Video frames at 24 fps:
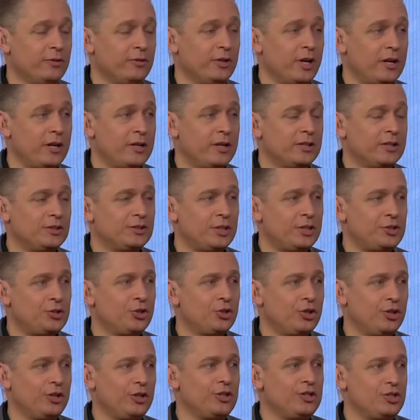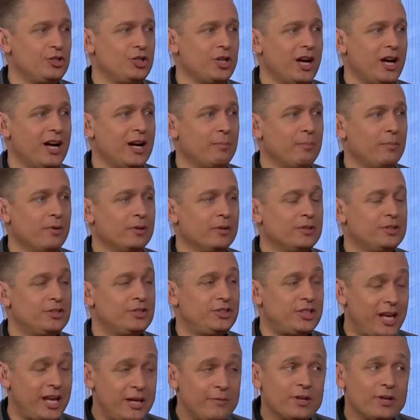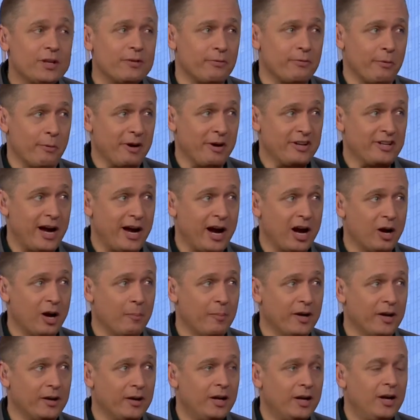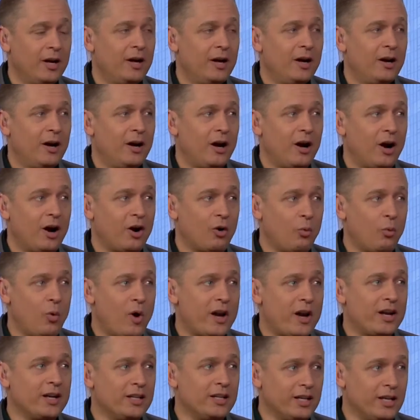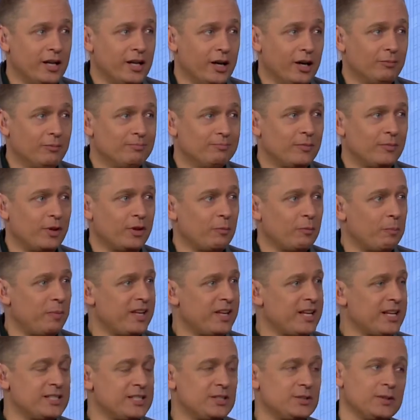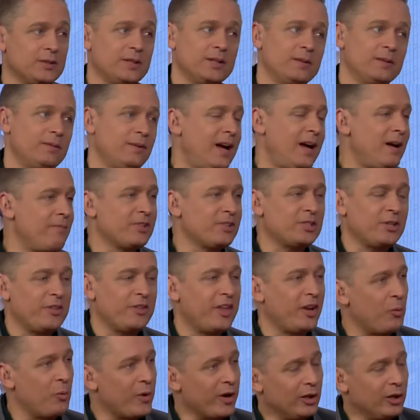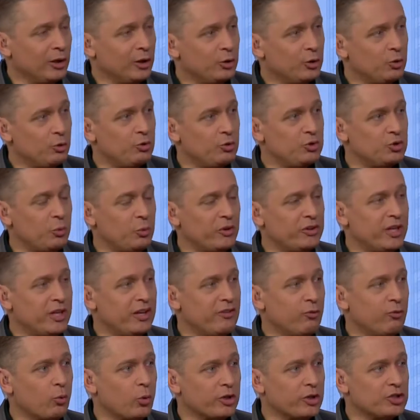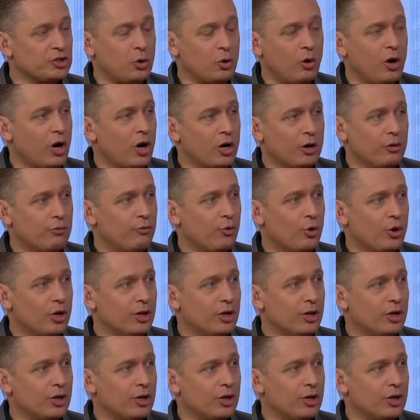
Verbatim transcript: done such a good job saving for retirement right. are wanting to hear. Because obviously they don't want to lose what they've worked so hard for.